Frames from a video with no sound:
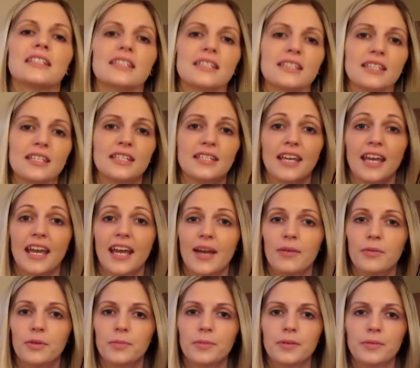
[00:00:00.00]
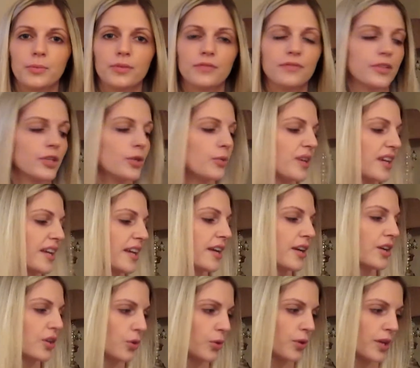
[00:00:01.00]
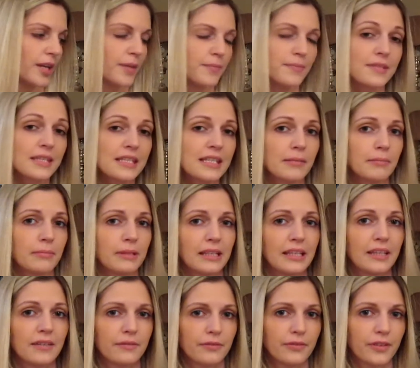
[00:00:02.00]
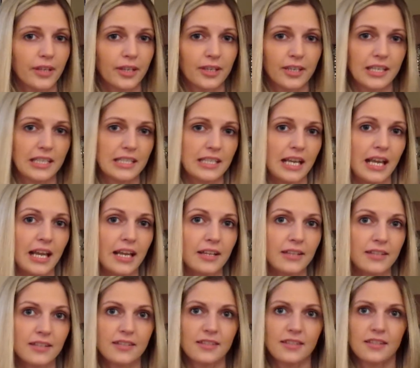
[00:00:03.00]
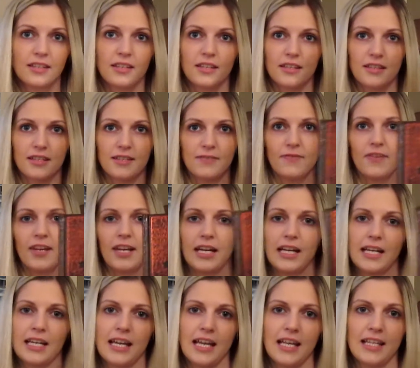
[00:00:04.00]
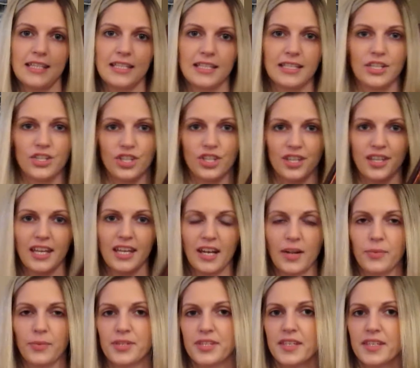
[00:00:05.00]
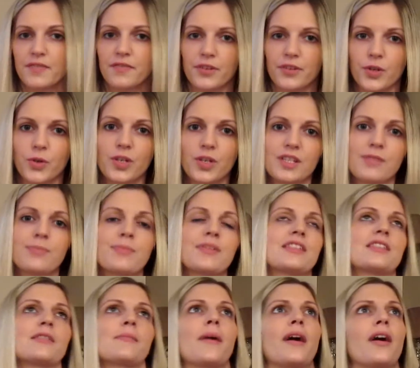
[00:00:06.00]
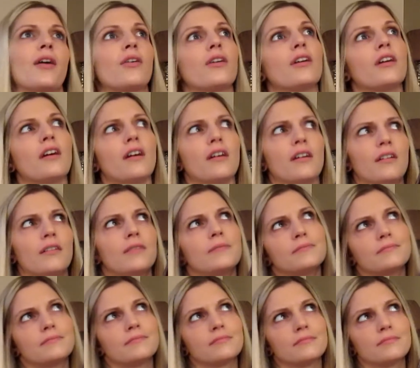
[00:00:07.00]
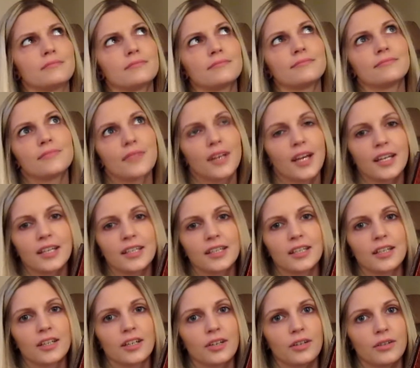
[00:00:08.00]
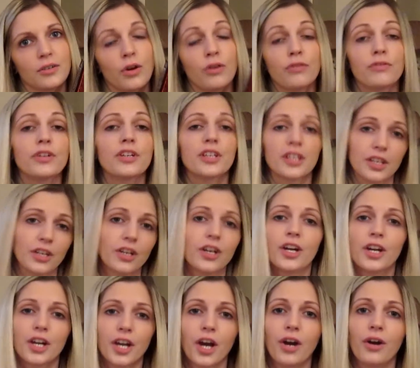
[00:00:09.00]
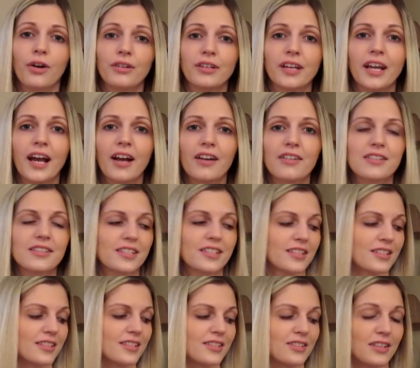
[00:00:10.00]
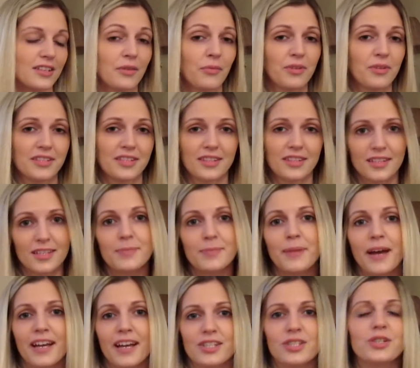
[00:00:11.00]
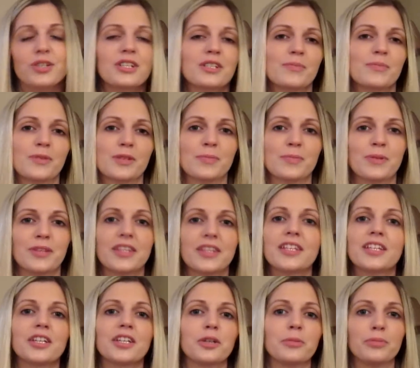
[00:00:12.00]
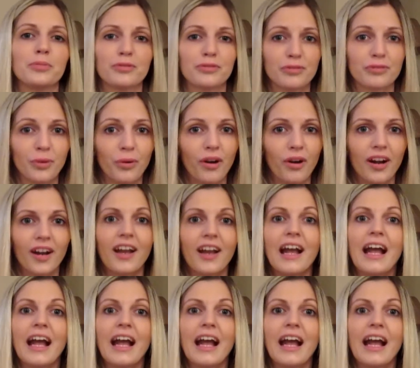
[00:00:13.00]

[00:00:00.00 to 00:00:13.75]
Today I will be reviewing Grimm's Complete Fairy Tales, this very nice edition that I received for Christmas about over a year ago now, since it wasn't this past Christmas but the year before